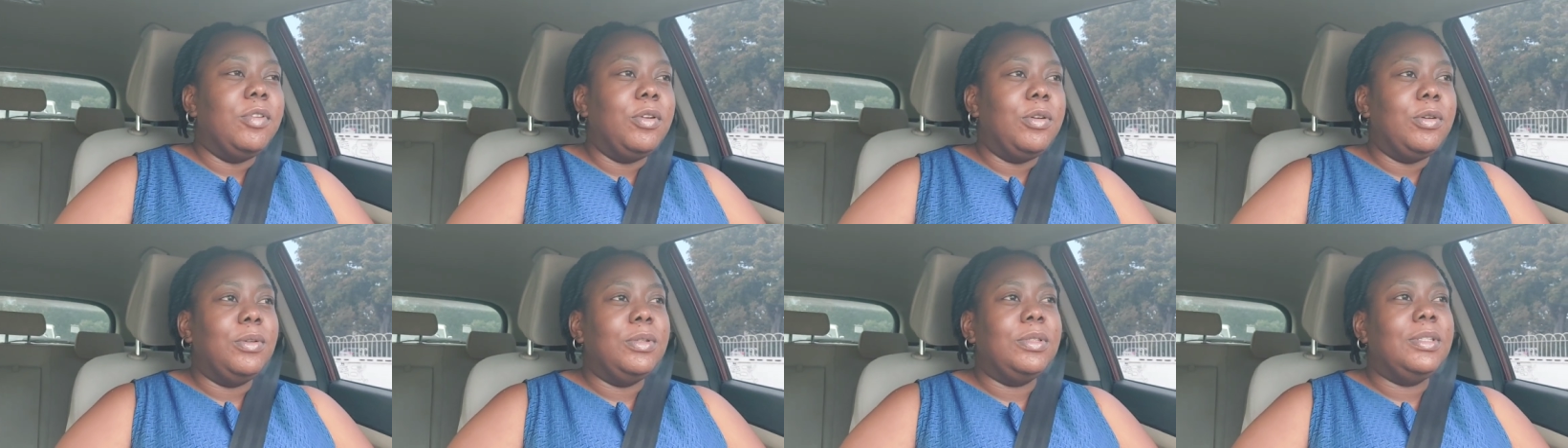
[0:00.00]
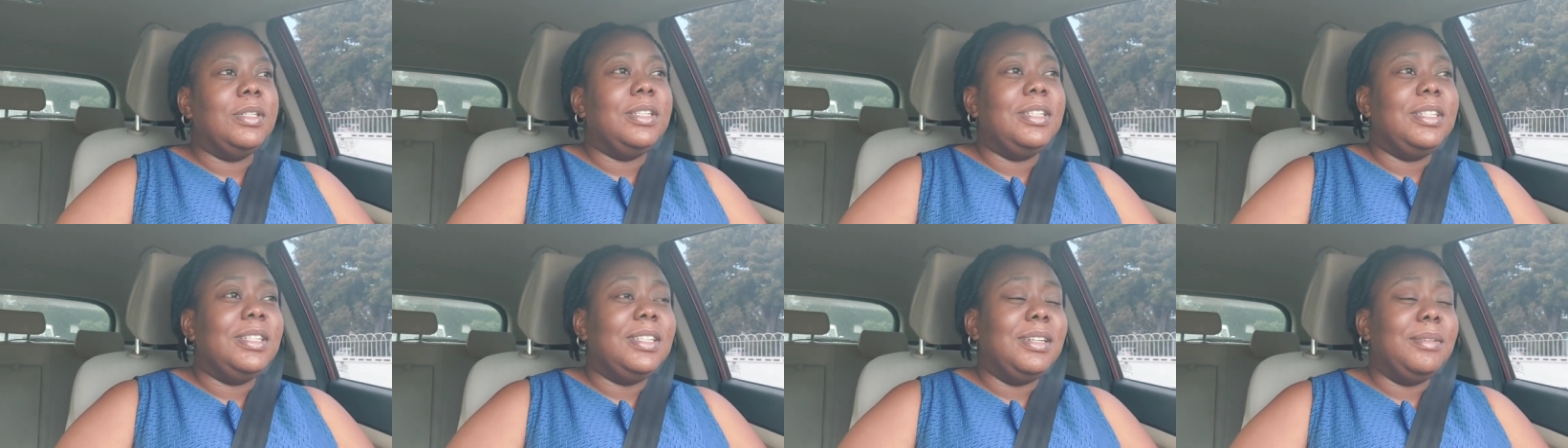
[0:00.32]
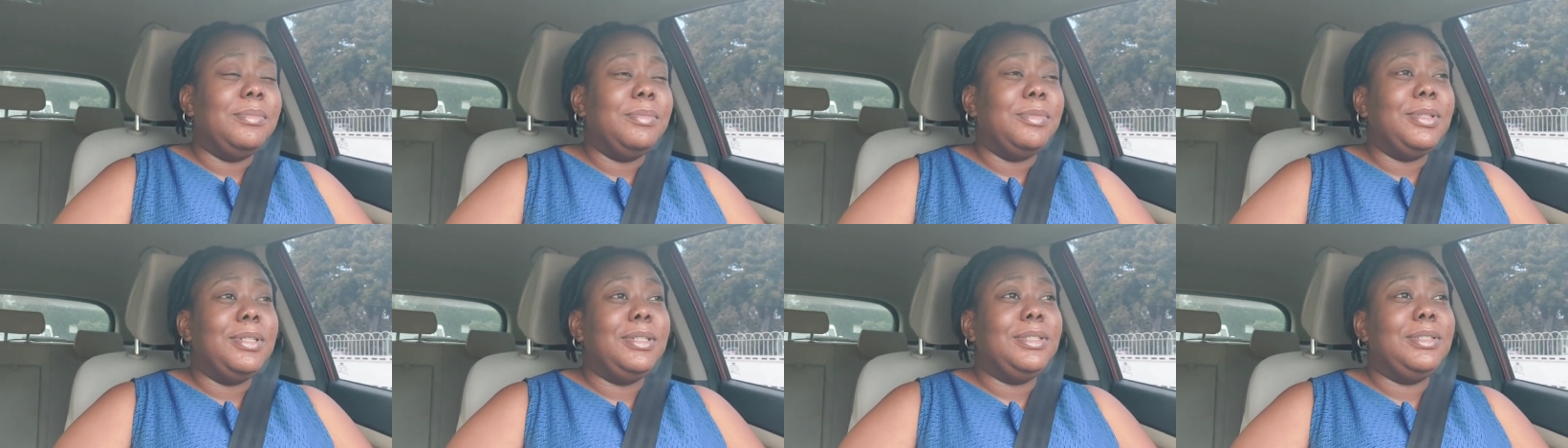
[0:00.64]
rounds and then
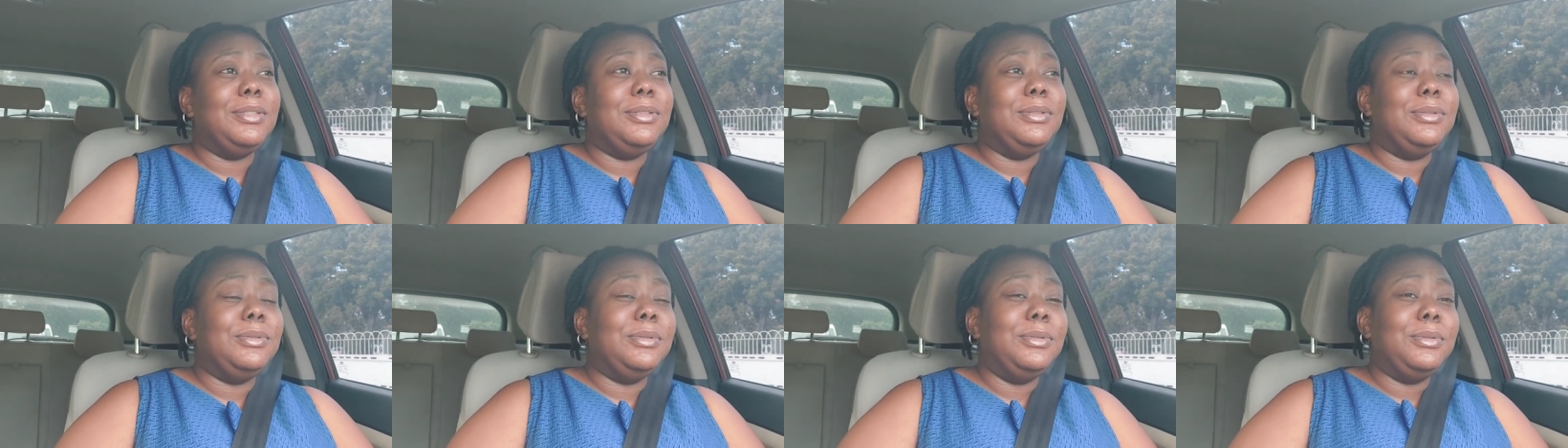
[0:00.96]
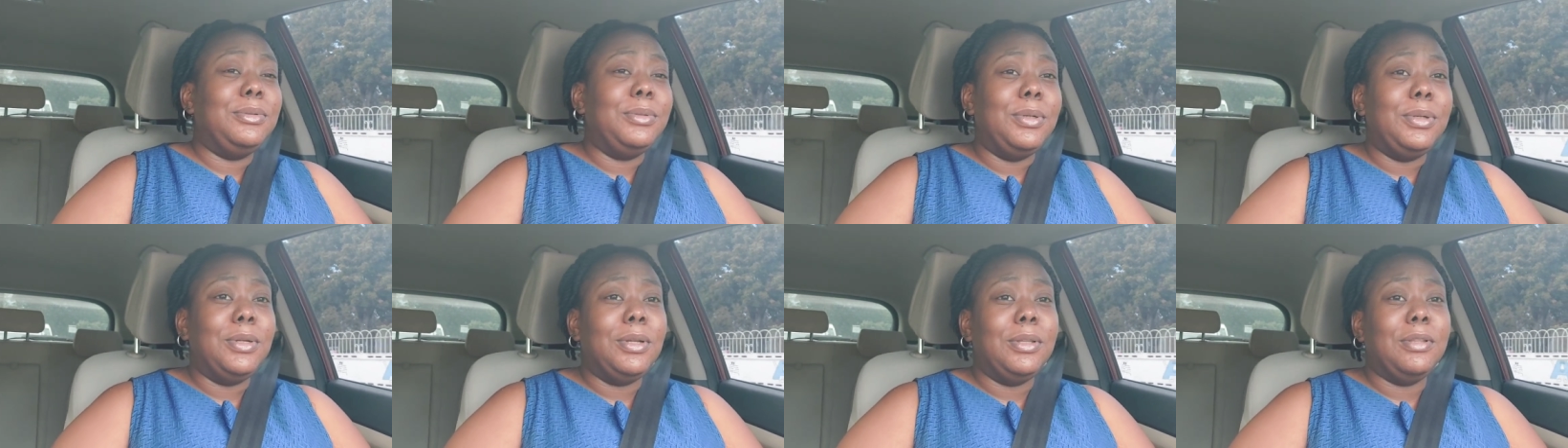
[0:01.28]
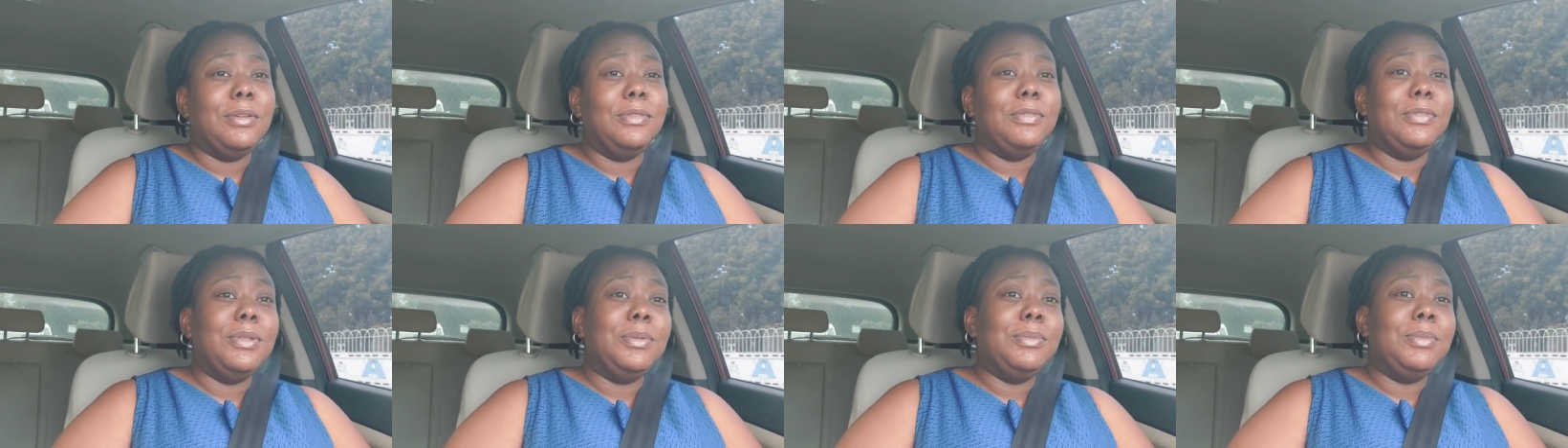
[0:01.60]
i'm going to go to
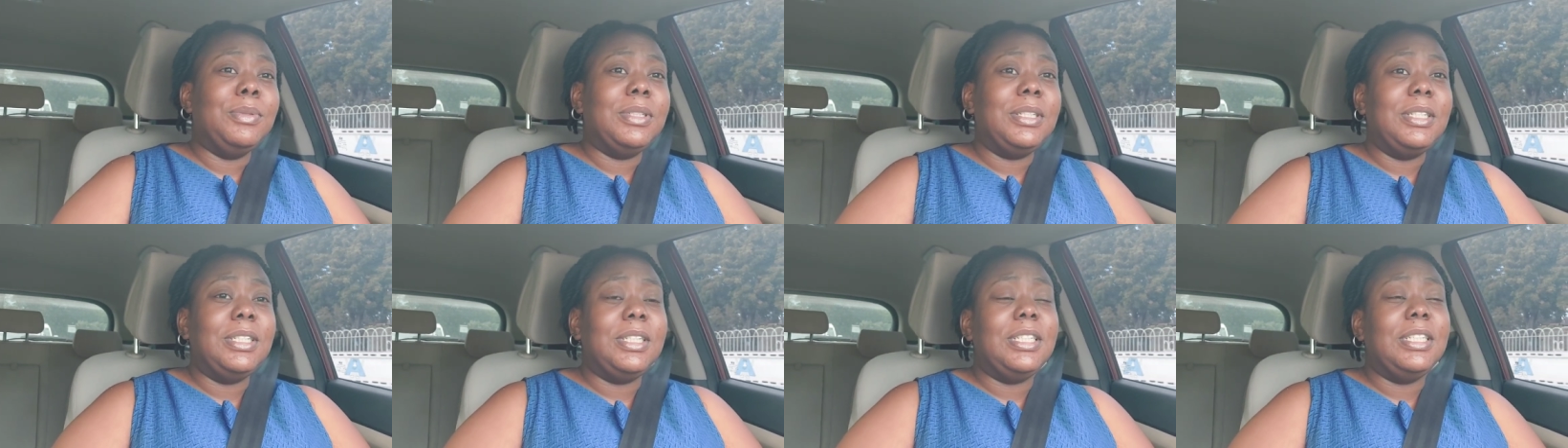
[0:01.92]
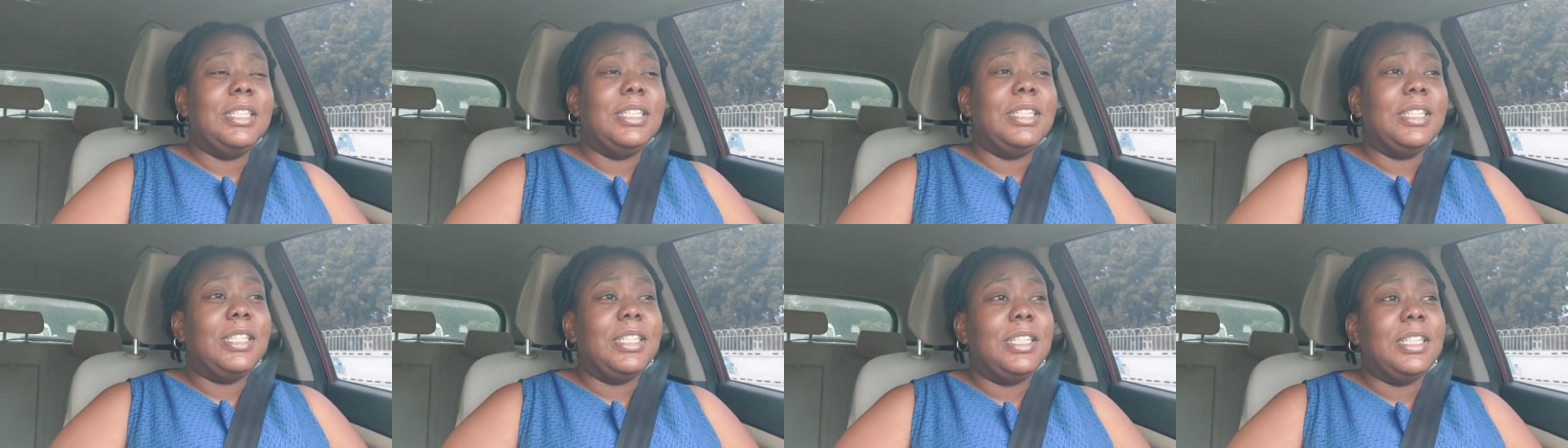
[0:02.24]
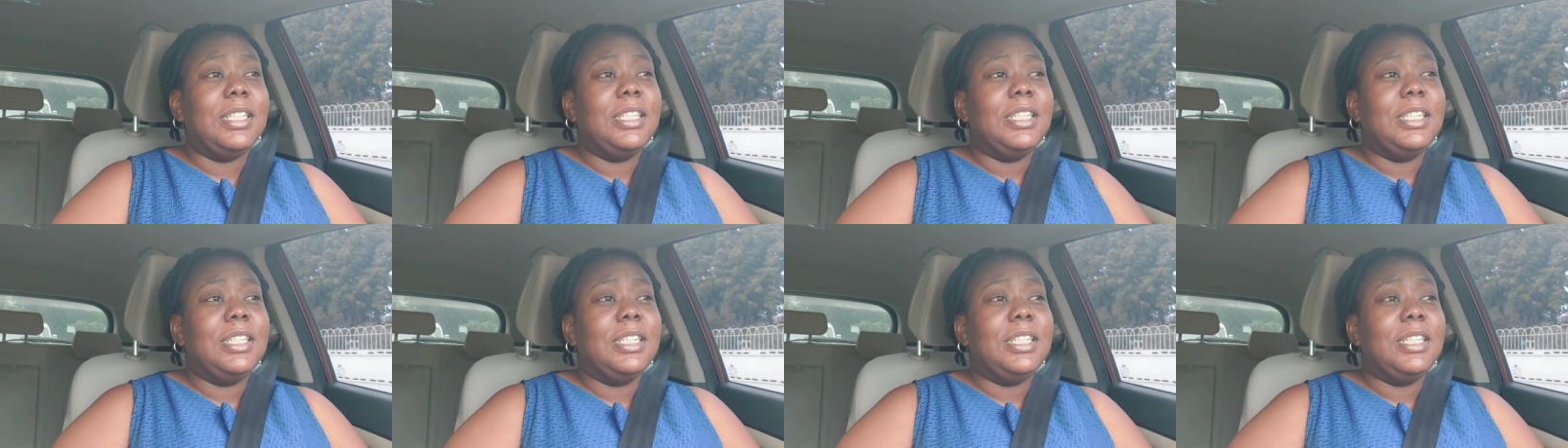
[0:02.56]
another firm's clinic